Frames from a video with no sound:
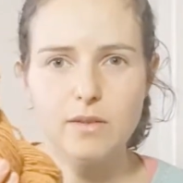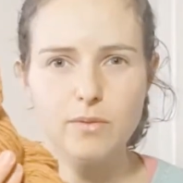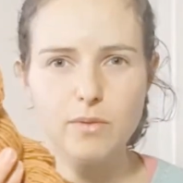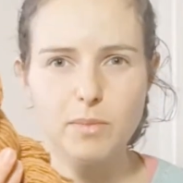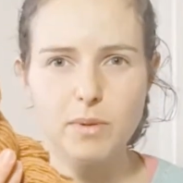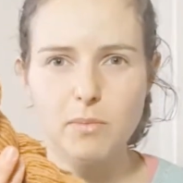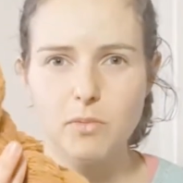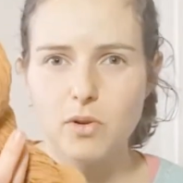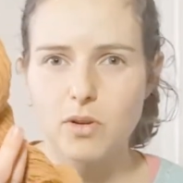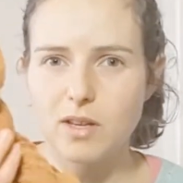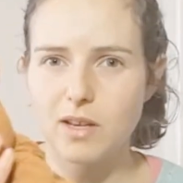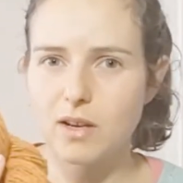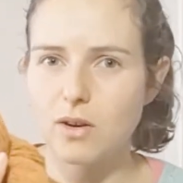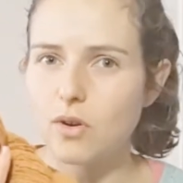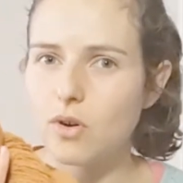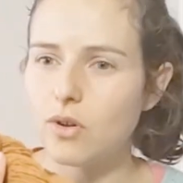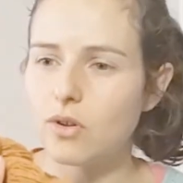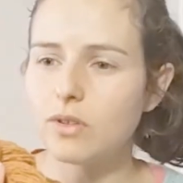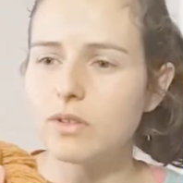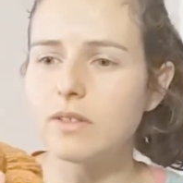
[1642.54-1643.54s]
will be more like
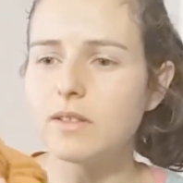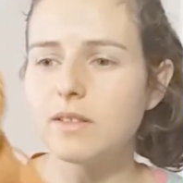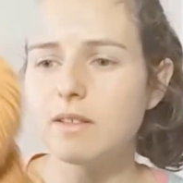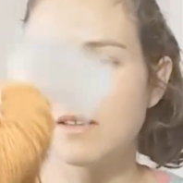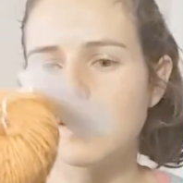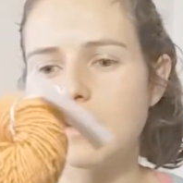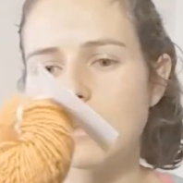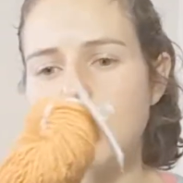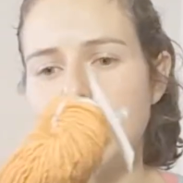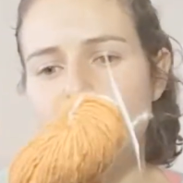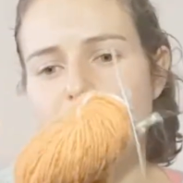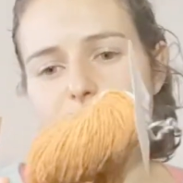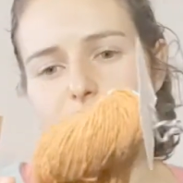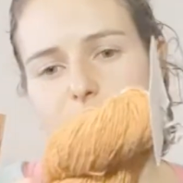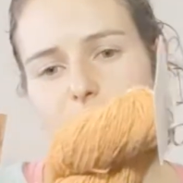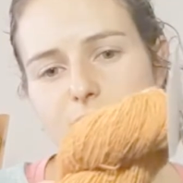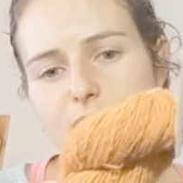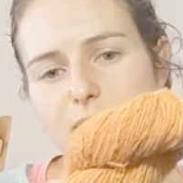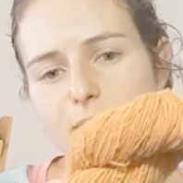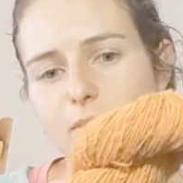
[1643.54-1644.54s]
gold, but
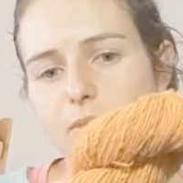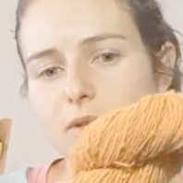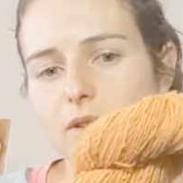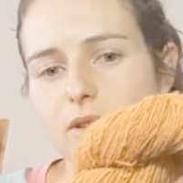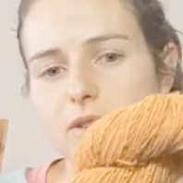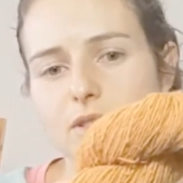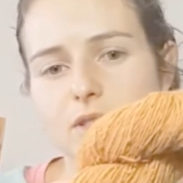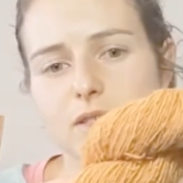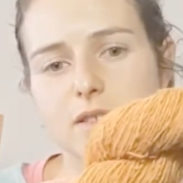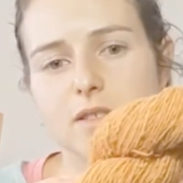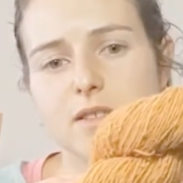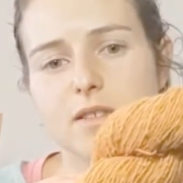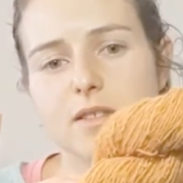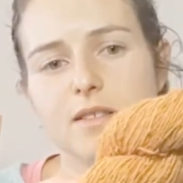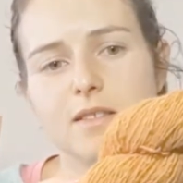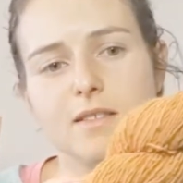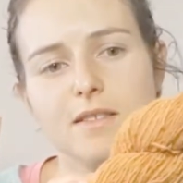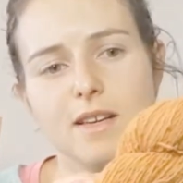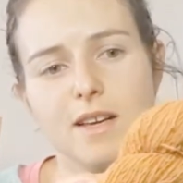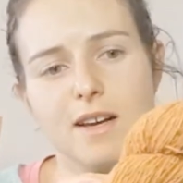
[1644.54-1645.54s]
it's more just
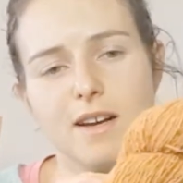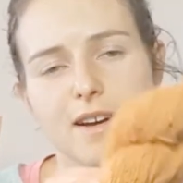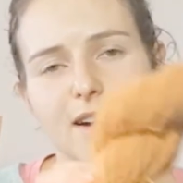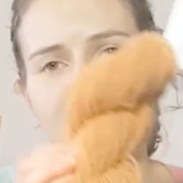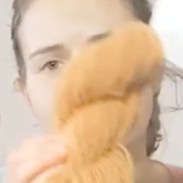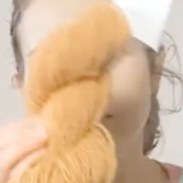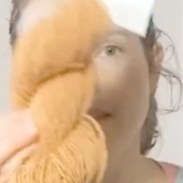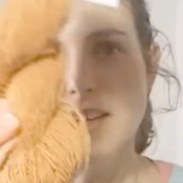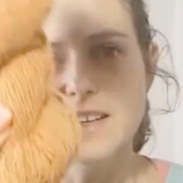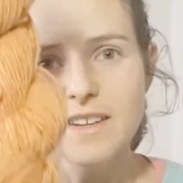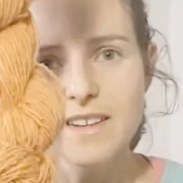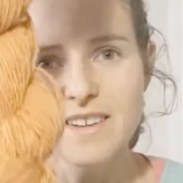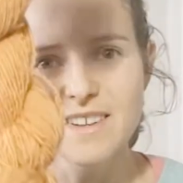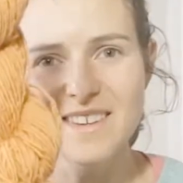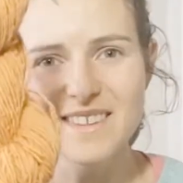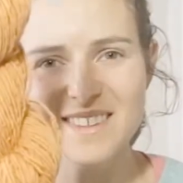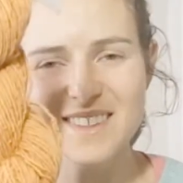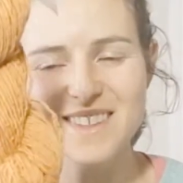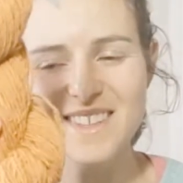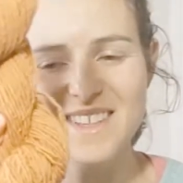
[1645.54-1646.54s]
like onion
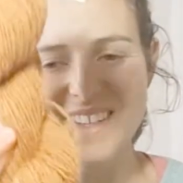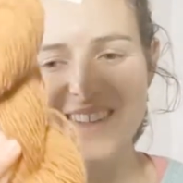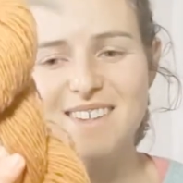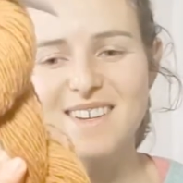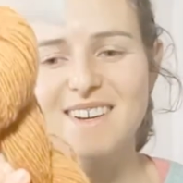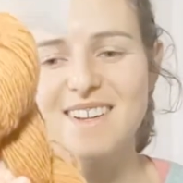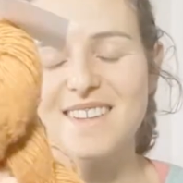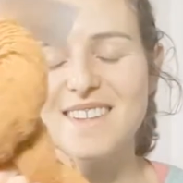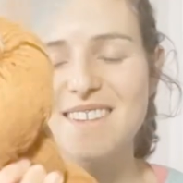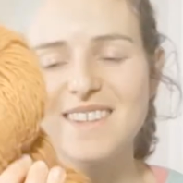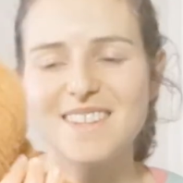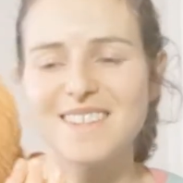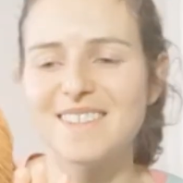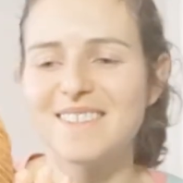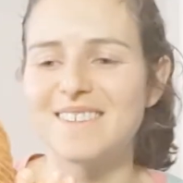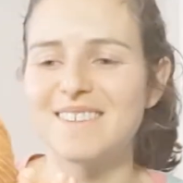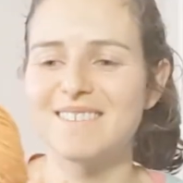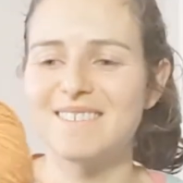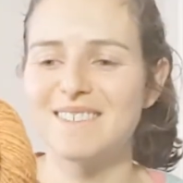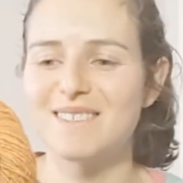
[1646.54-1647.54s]
skin color. I don't
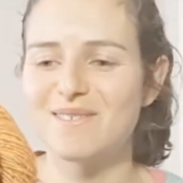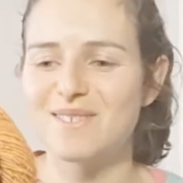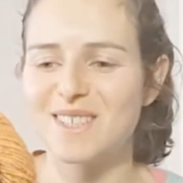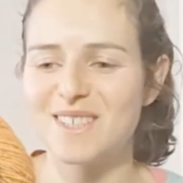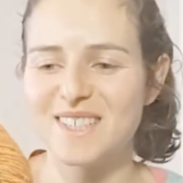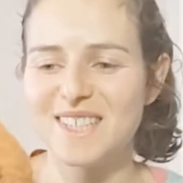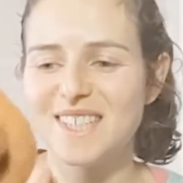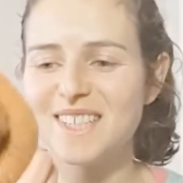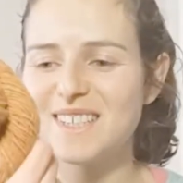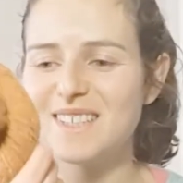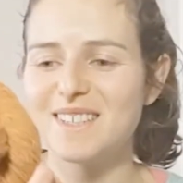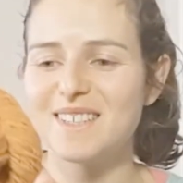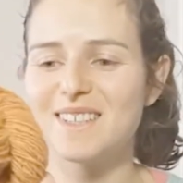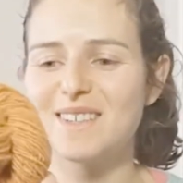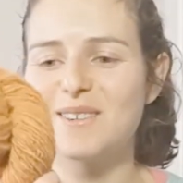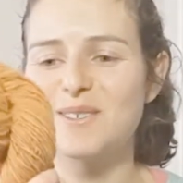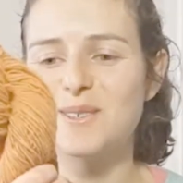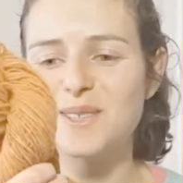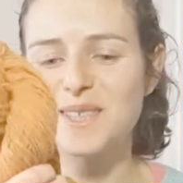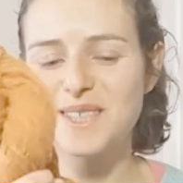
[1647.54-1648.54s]
know. It's very
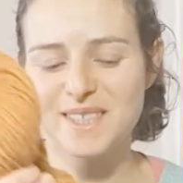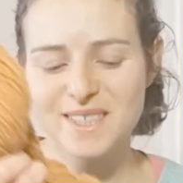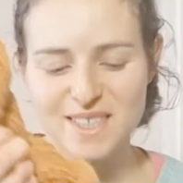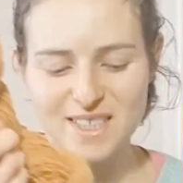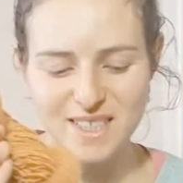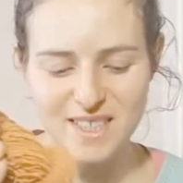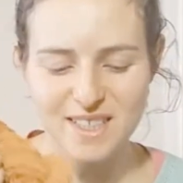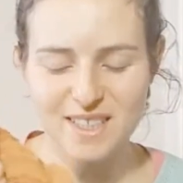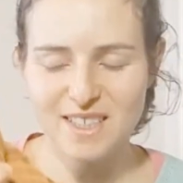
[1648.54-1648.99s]
orangey.